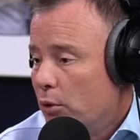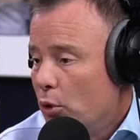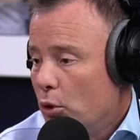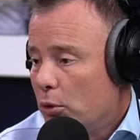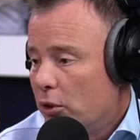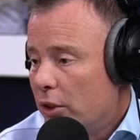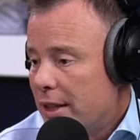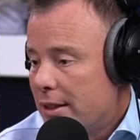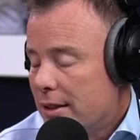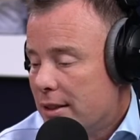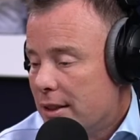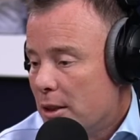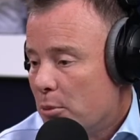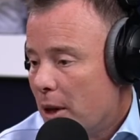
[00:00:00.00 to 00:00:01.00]
4
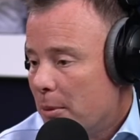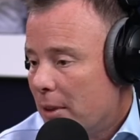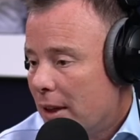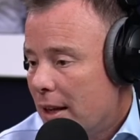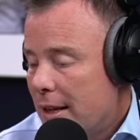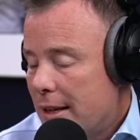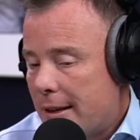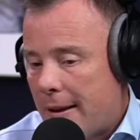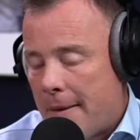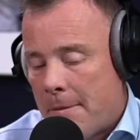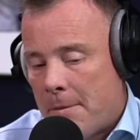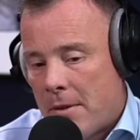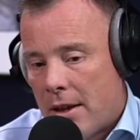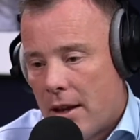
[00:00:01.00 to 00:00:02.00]
seasons in the Premier League,
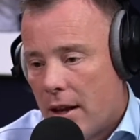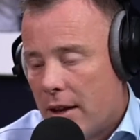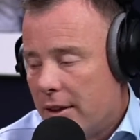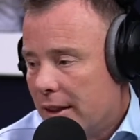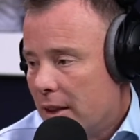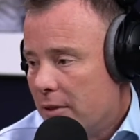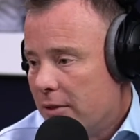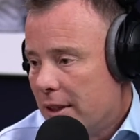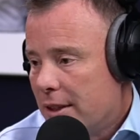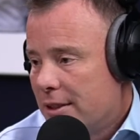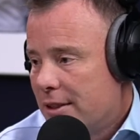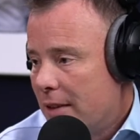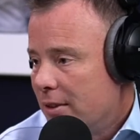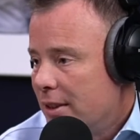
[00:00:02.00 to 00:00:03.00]
I think they
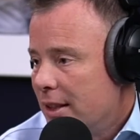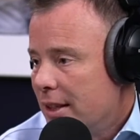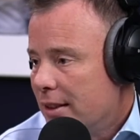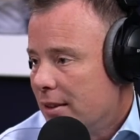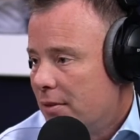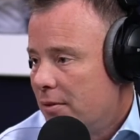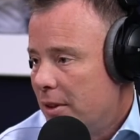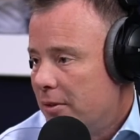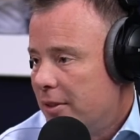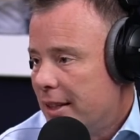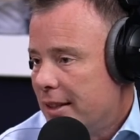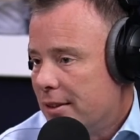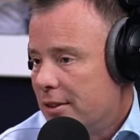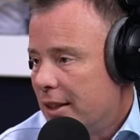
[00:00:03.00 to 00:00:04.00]
finished 17th,
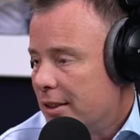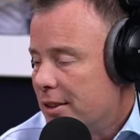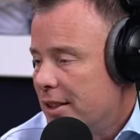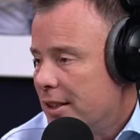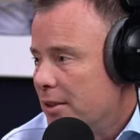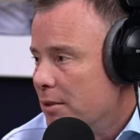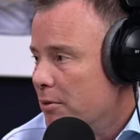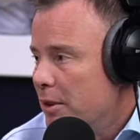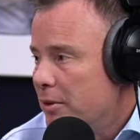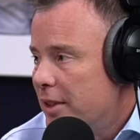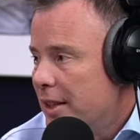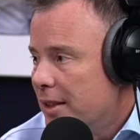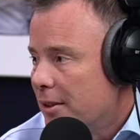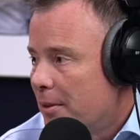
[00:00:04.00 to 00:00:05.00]
15th, 16th and
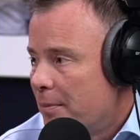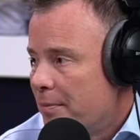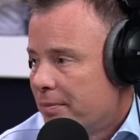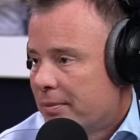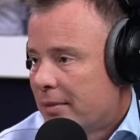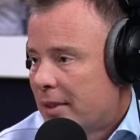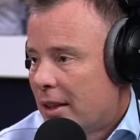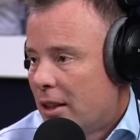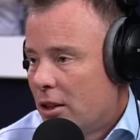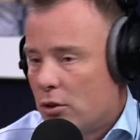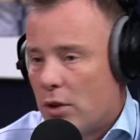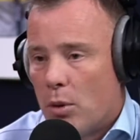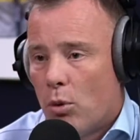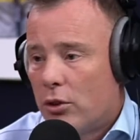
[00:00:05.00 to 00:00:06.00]
15th.
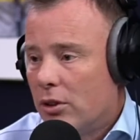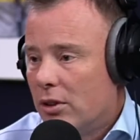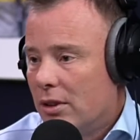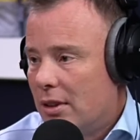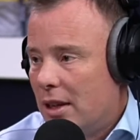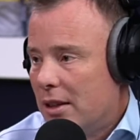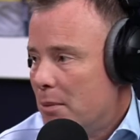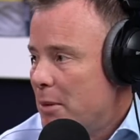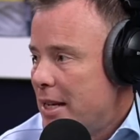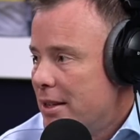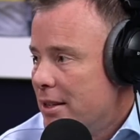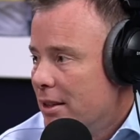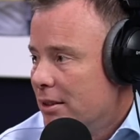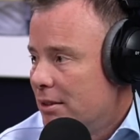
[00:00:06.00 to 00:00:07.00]
So it wasn't an
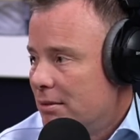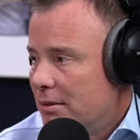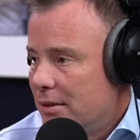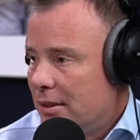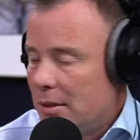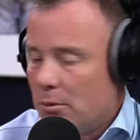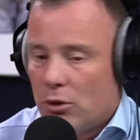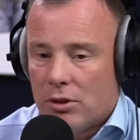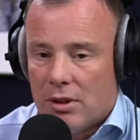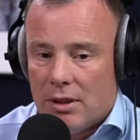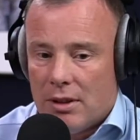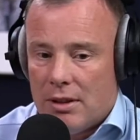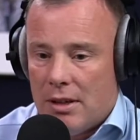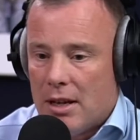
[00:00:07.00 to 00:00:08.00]
immediate
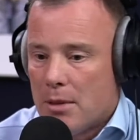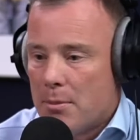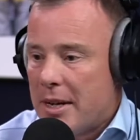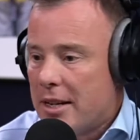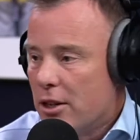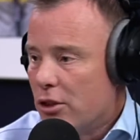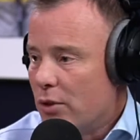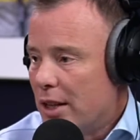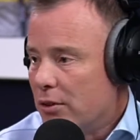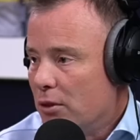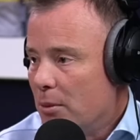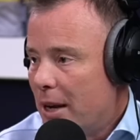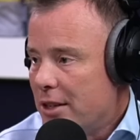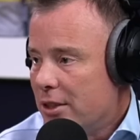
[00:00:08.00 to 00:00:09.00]

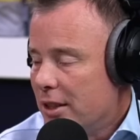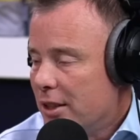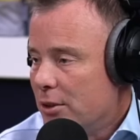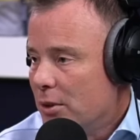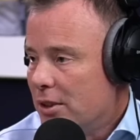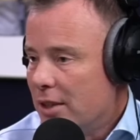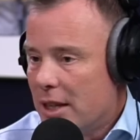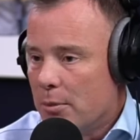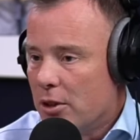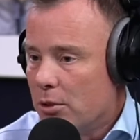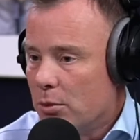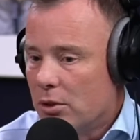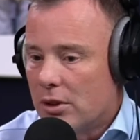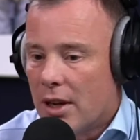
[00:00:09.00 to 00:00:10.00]
transformation into a team
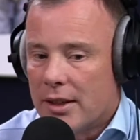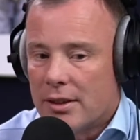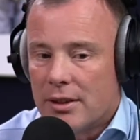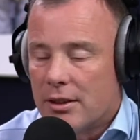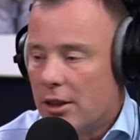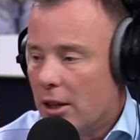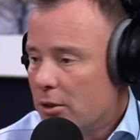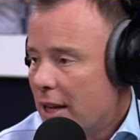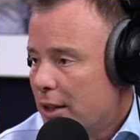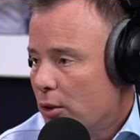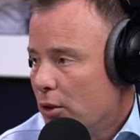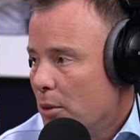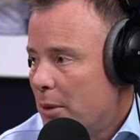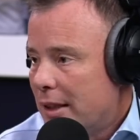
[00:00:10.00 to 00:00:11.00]
which was going to
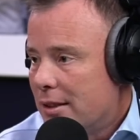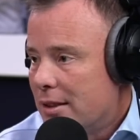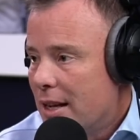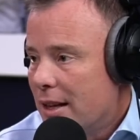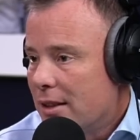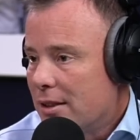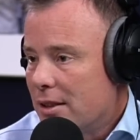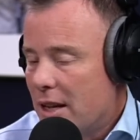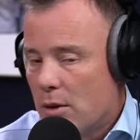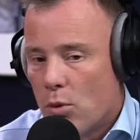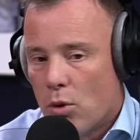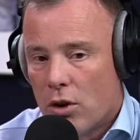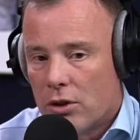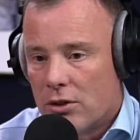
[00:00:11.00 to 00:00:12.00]
take on the big 6.
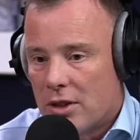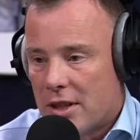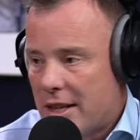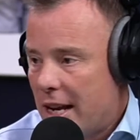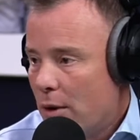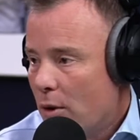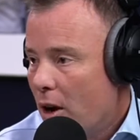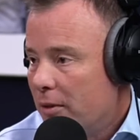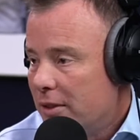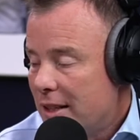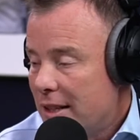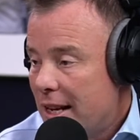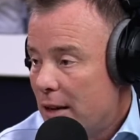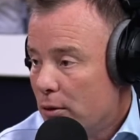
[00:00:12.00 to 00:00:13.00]
It was year
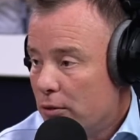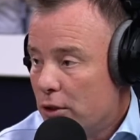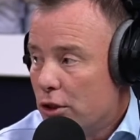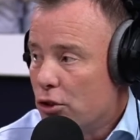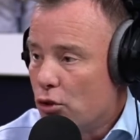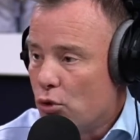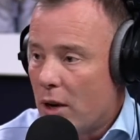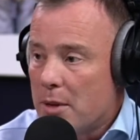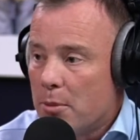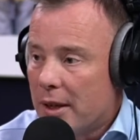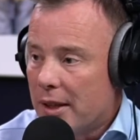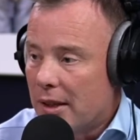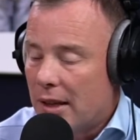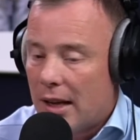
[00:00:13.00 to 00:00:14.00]
after year of just
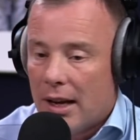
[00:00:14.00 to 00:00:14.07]
scraping